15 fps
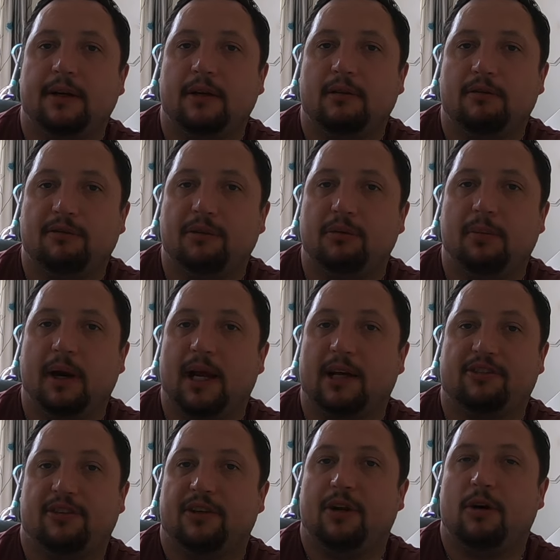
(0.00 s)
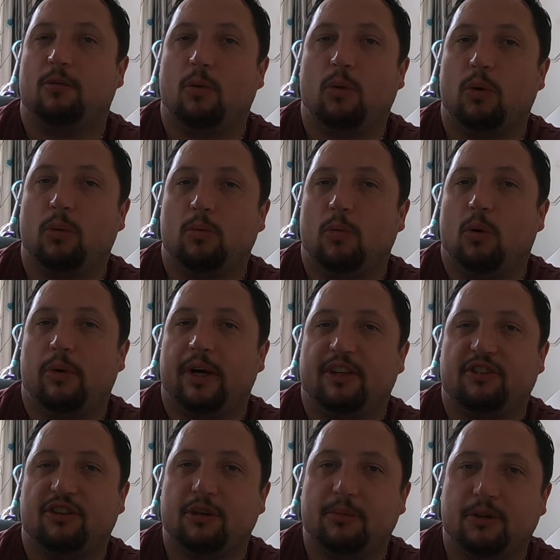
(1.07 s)
full blast and you're not wor worried
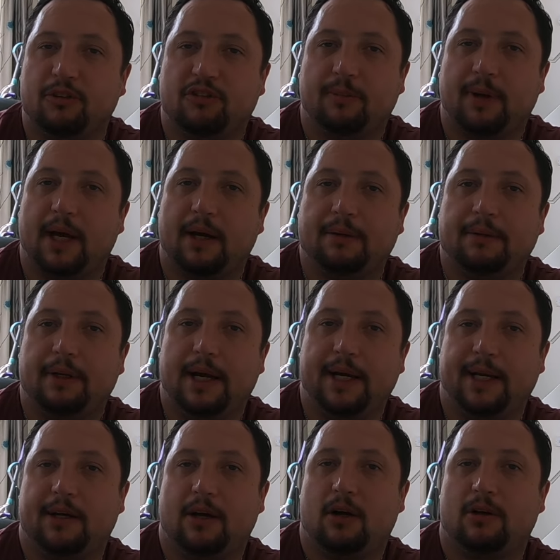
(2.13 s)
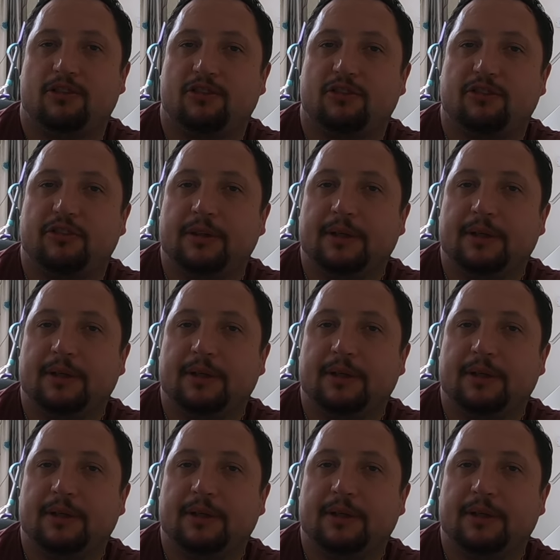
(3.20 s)
too much about any costs.